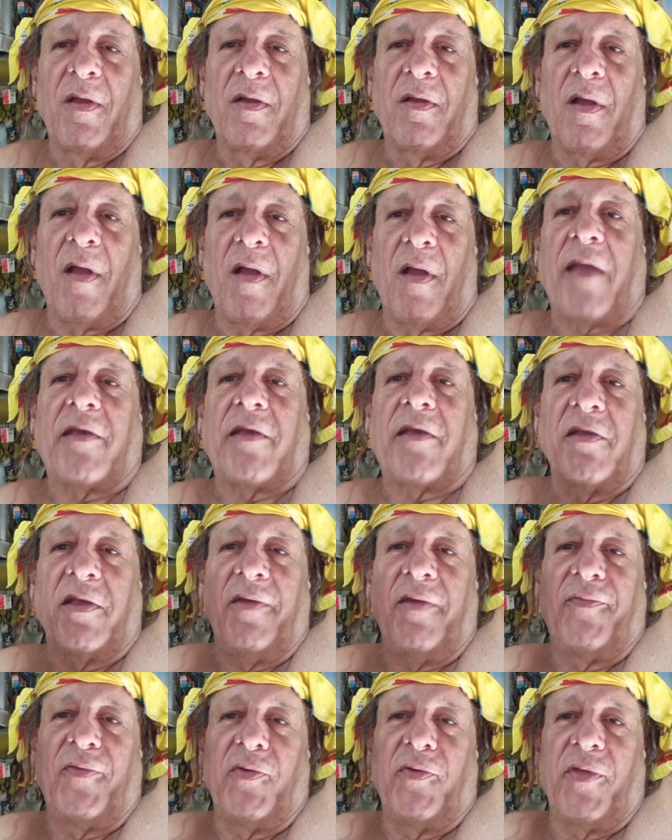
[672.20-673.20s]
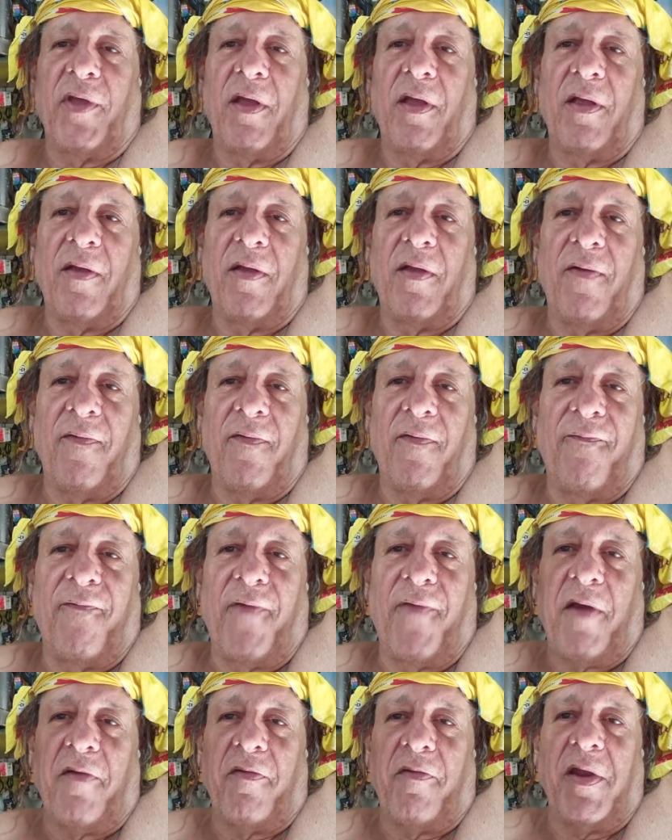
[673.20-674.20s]
I can give you the
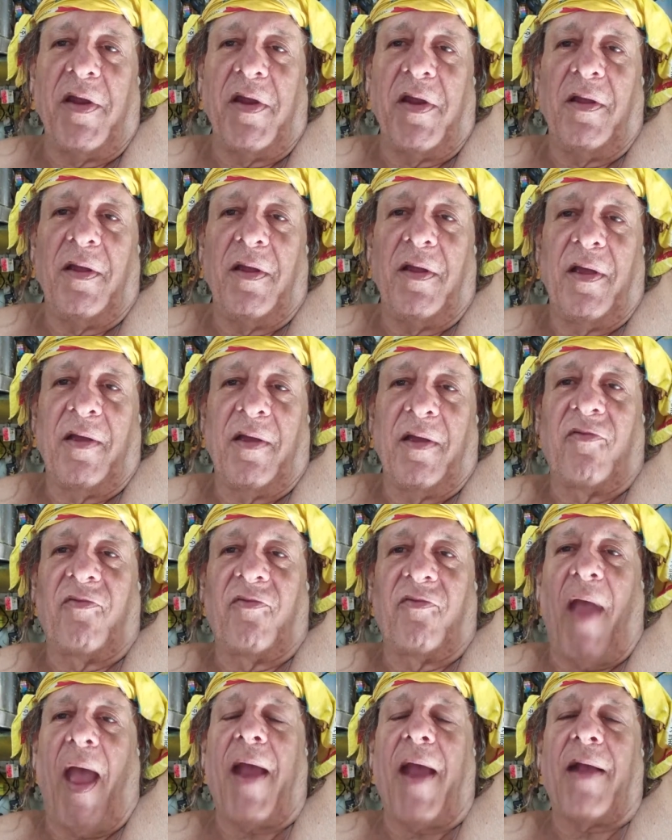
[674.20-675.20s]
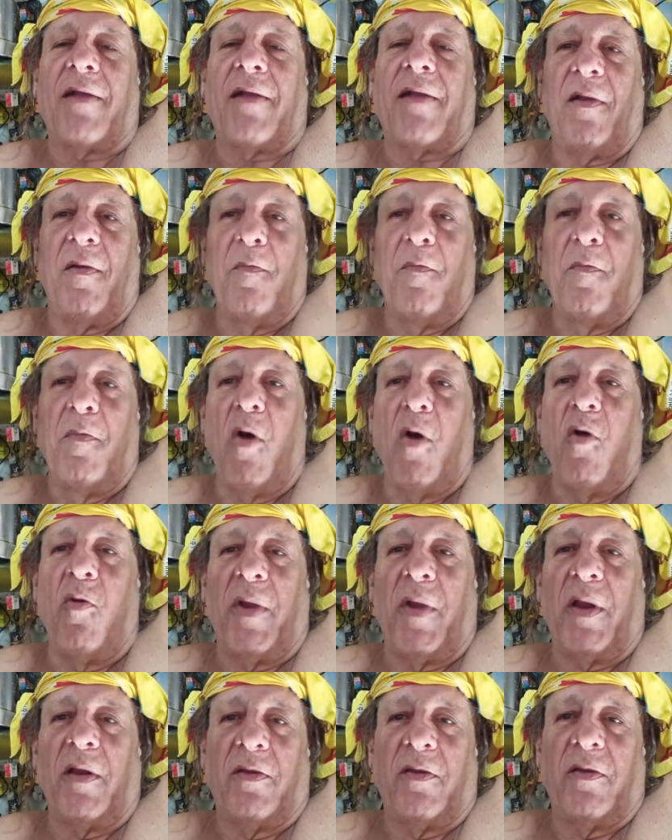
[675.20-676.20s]
very exact
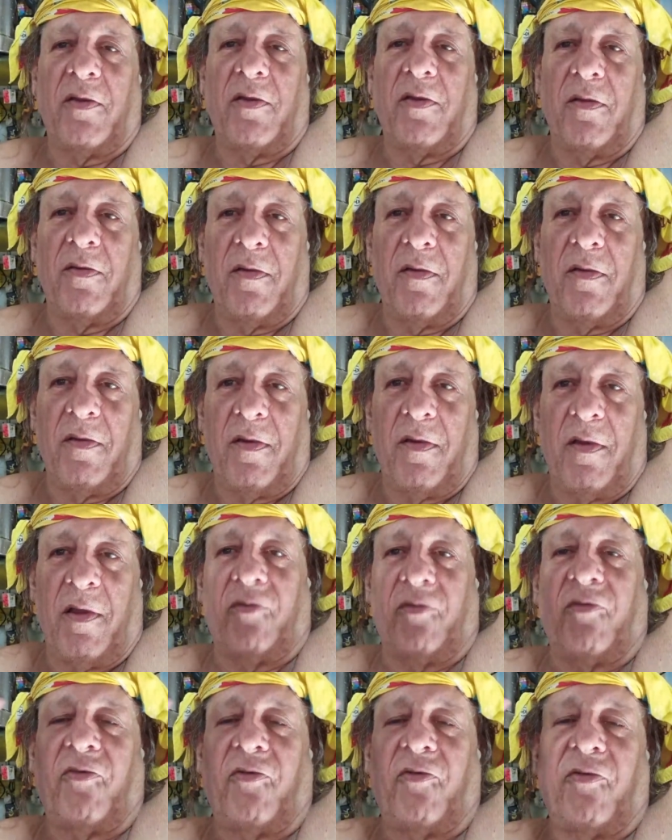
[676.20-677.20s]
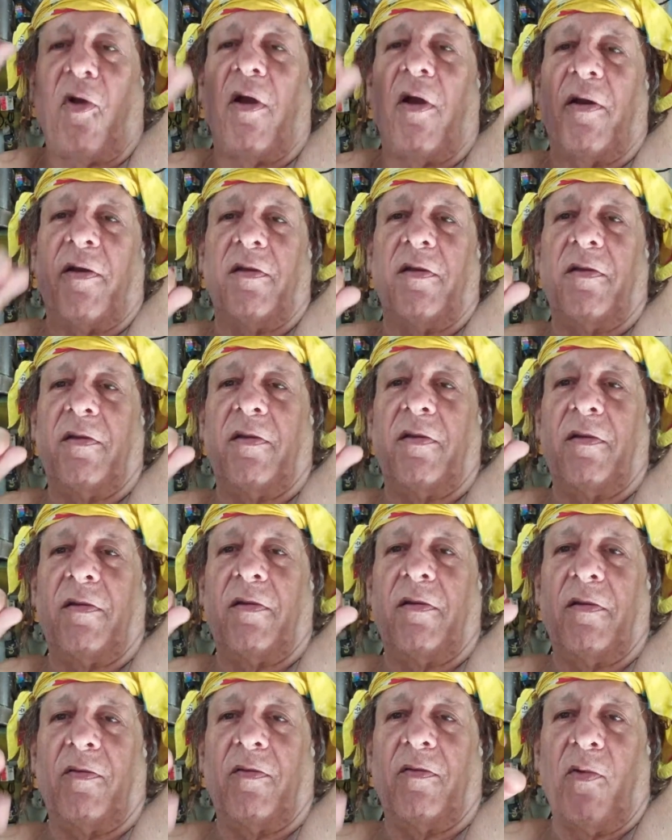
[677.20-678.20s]
moment it started,
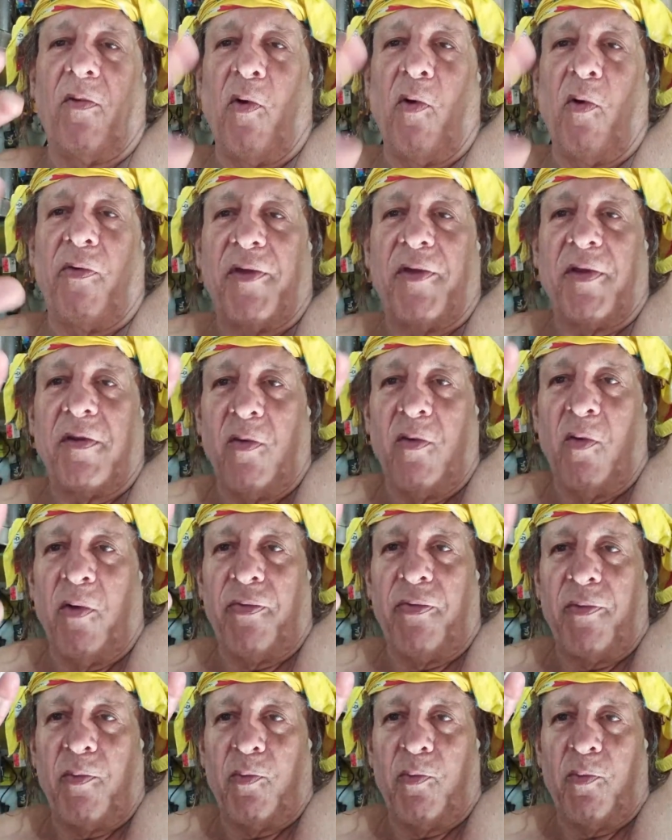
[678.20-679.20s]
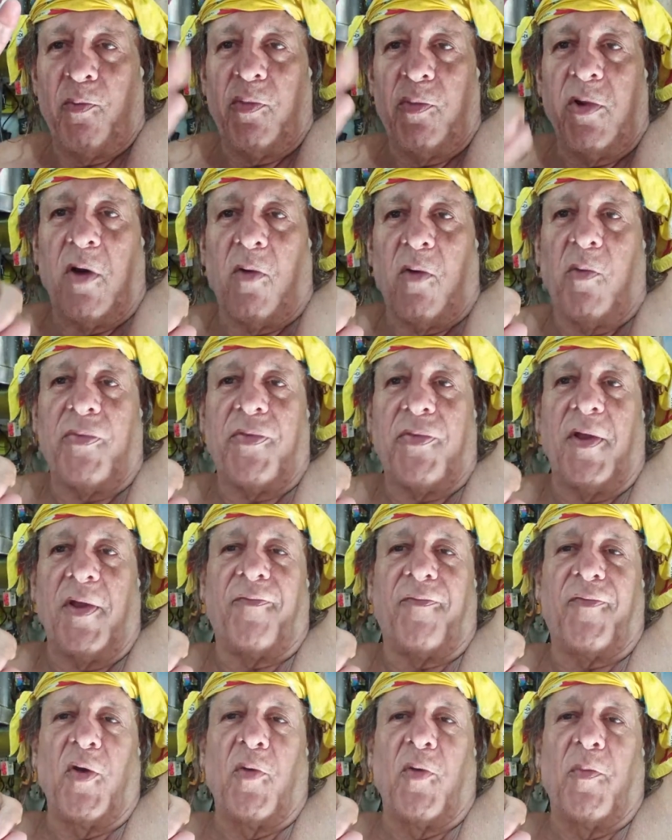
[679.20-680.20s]
or within
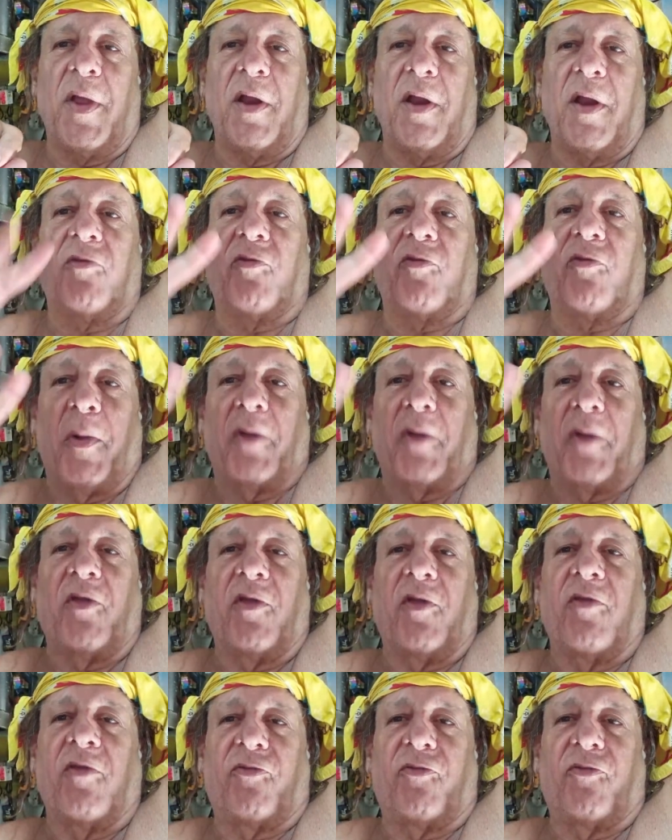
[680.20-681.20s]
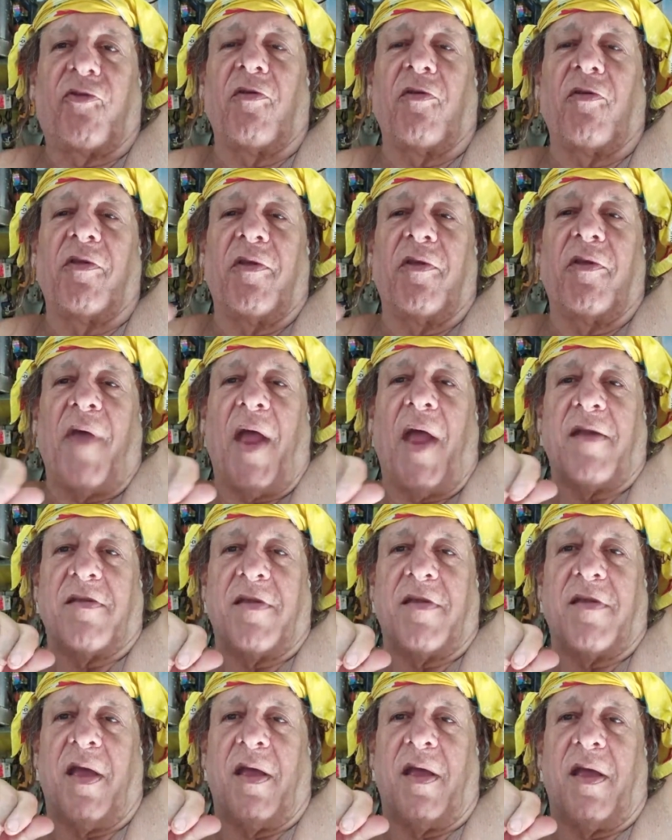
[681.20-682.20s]
a few minutes, but certainly that
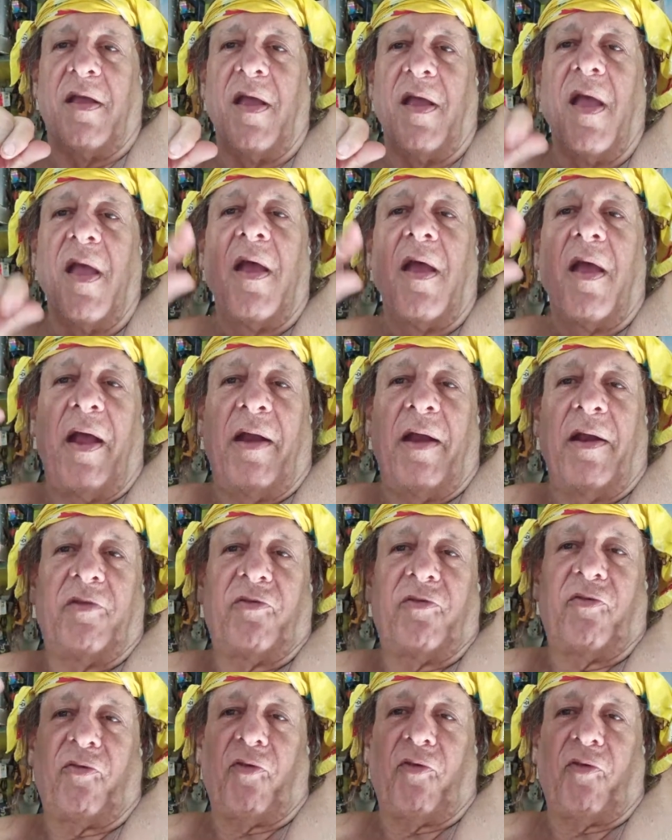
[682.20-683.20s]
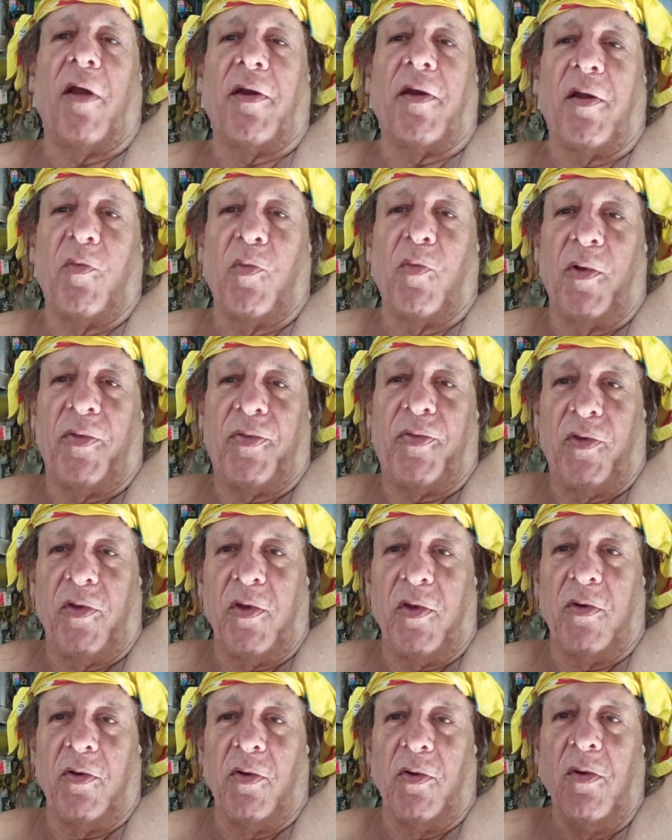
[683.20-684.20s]
day. And it started with
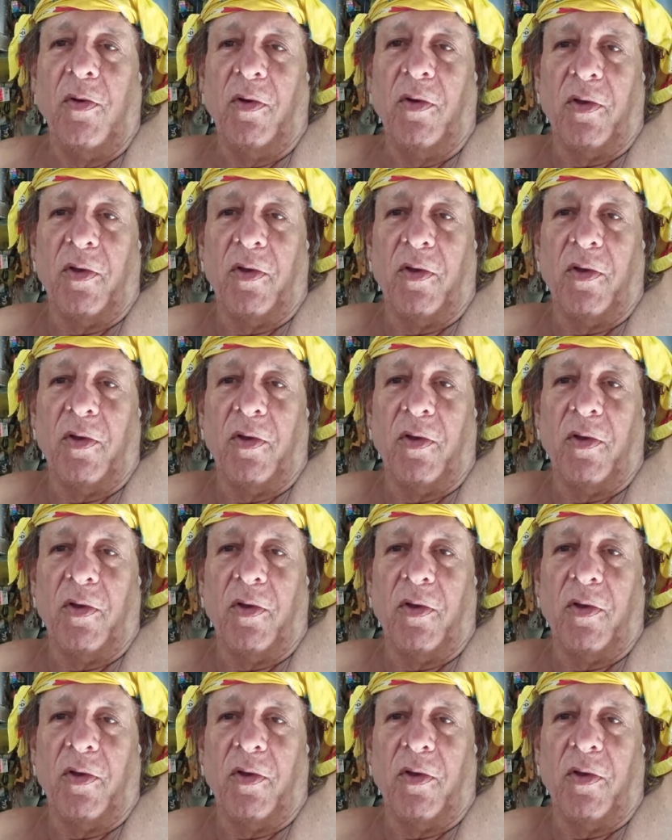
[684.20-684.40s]
you